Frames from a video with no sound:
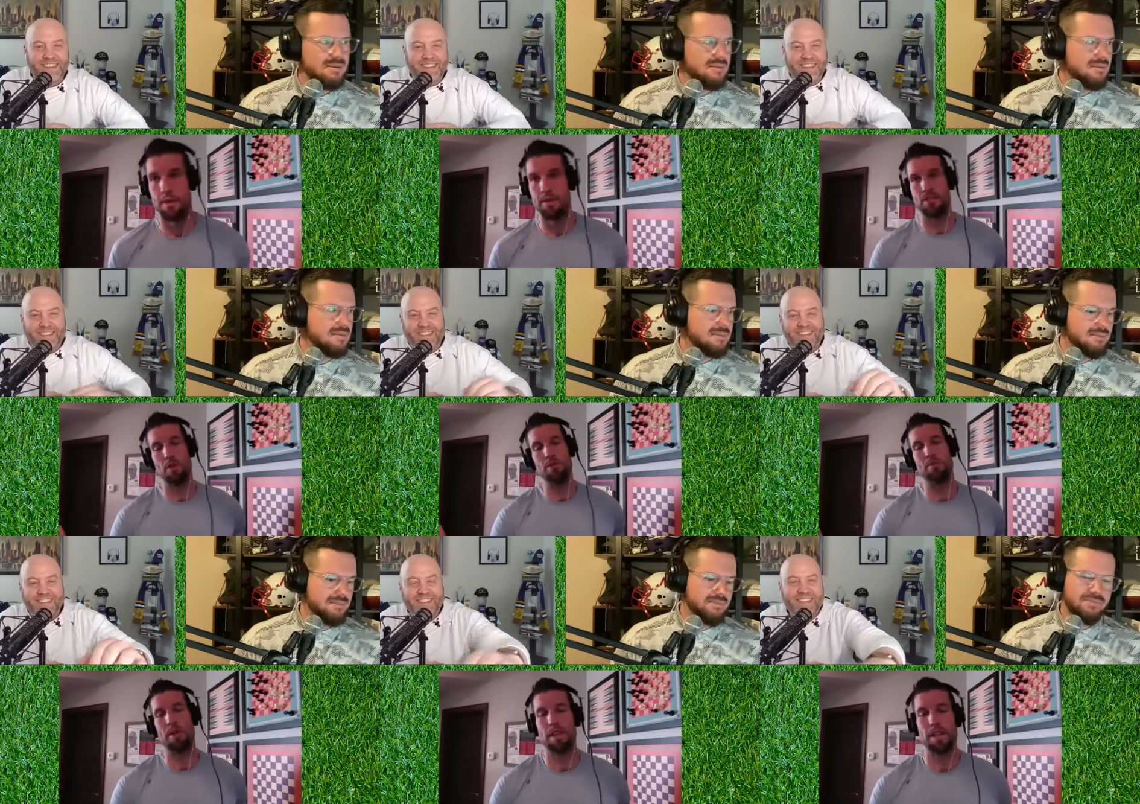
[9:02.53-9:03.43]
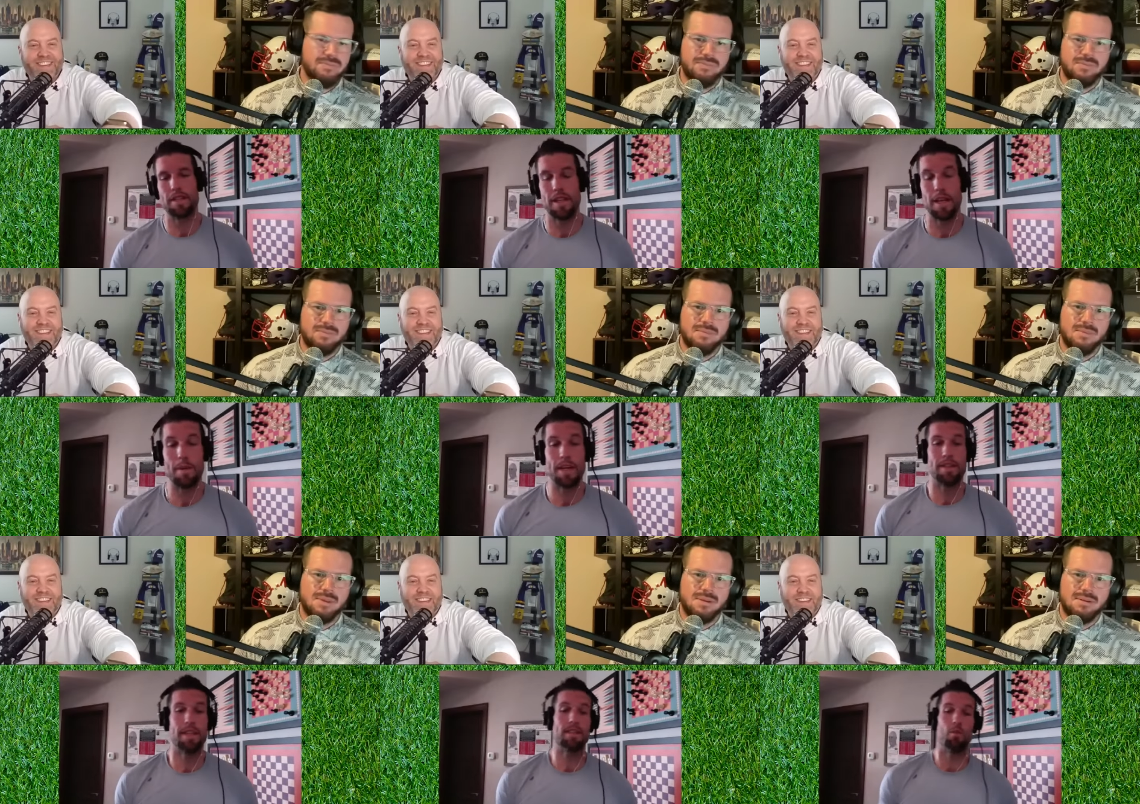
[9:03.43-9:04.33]
Speaker 1: that was so smart that he said that because
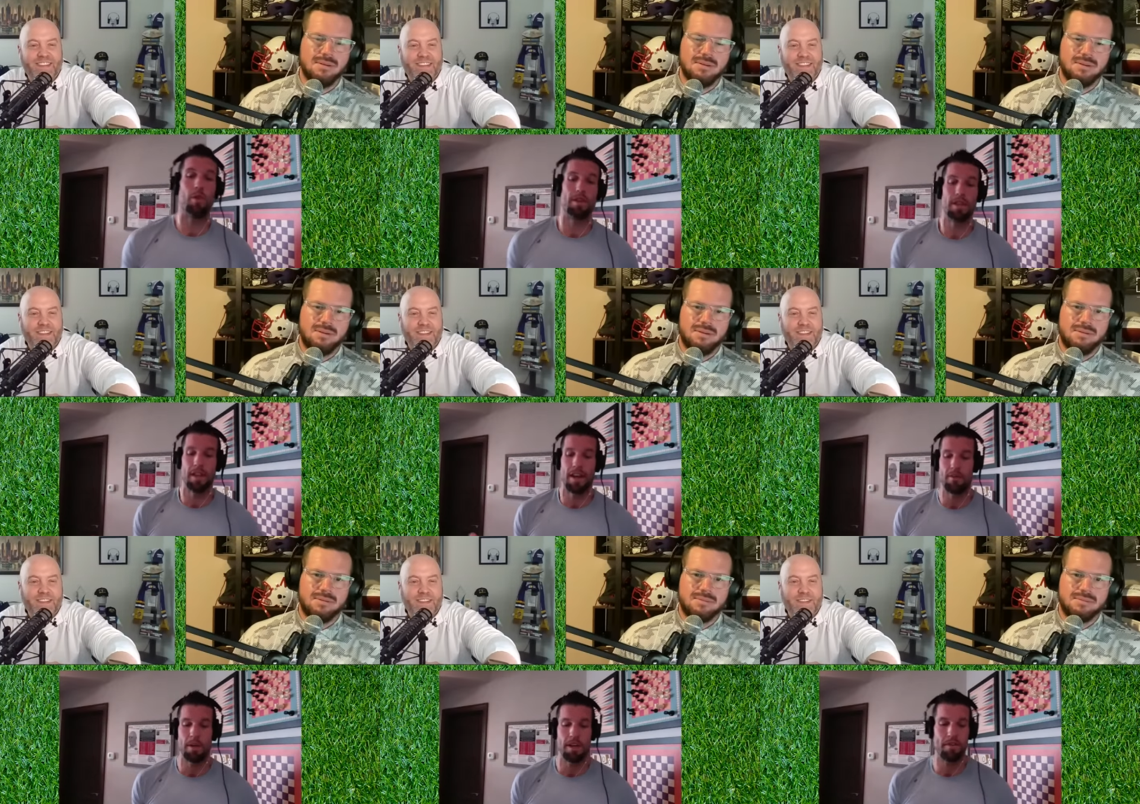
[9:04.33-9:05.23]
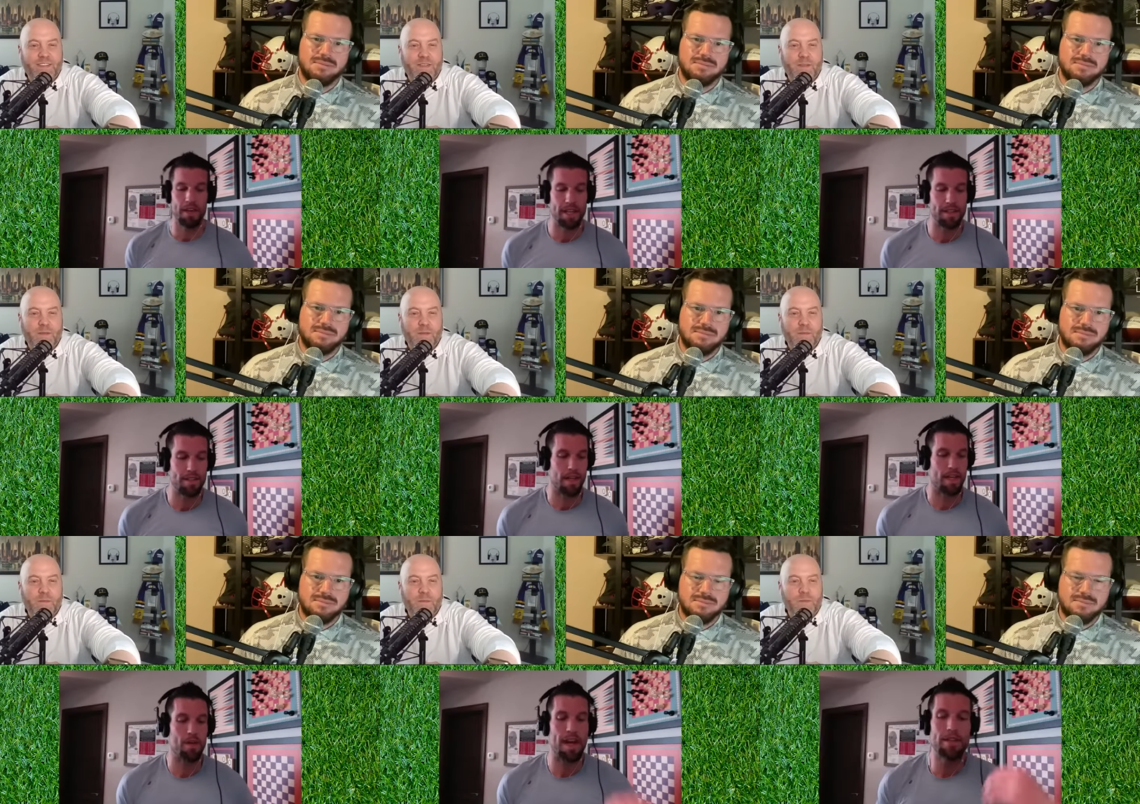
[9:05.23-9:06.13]
that's the one thing that everybody forgets is like
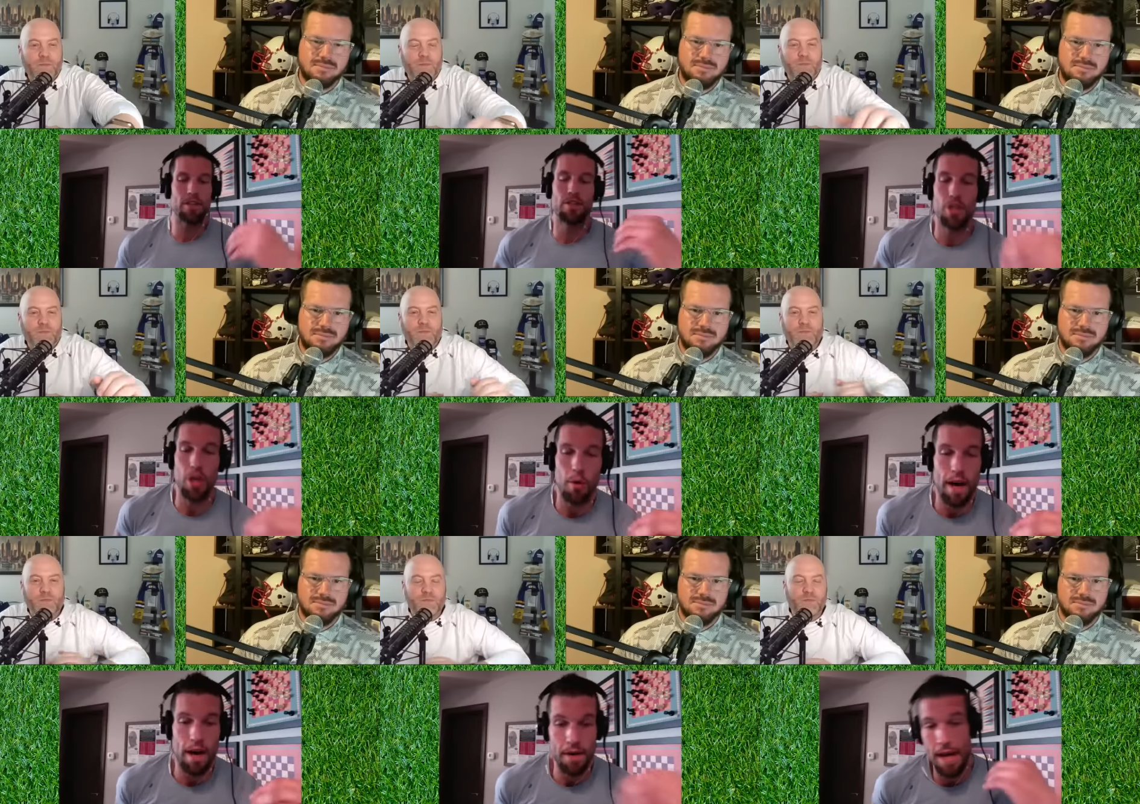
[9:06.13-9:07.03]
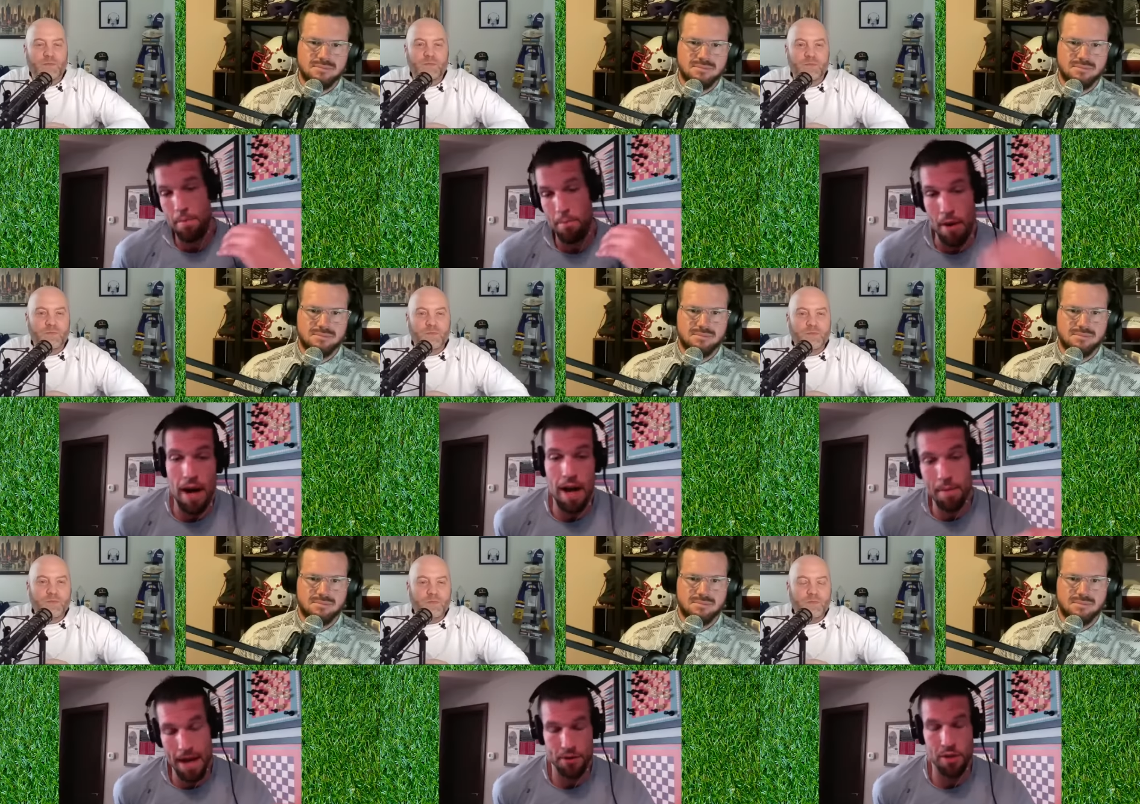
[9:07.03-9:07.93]
you can't just go out and buy
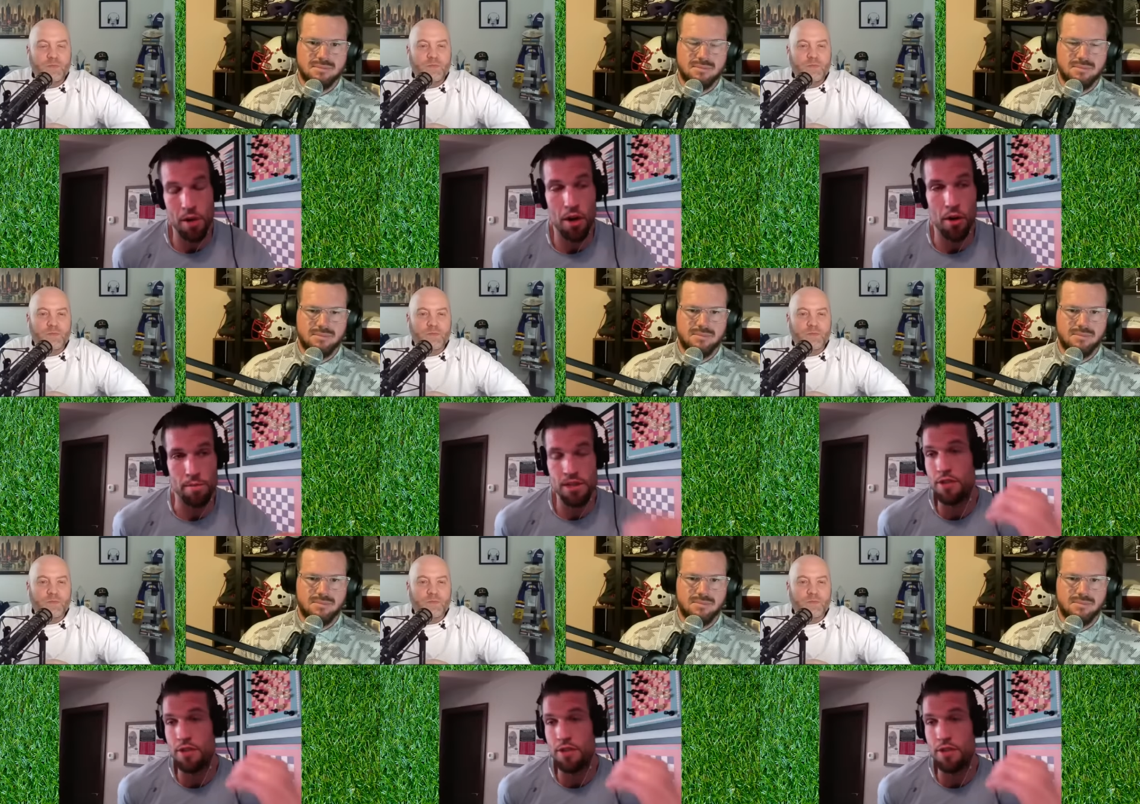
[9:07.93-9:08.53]
Patrick Mahomes.